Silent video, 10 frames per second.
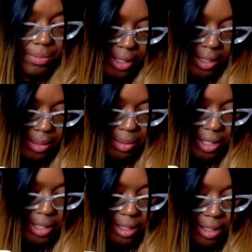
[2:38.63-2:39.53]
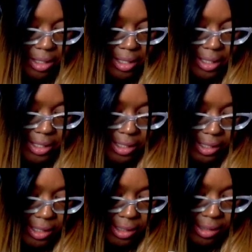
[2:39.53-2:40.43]
this is pretty long,
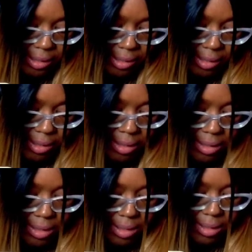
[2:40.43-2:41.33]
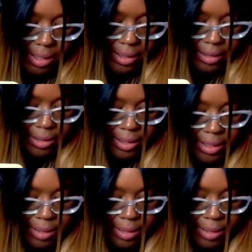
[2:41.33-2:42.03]
actually. That's good.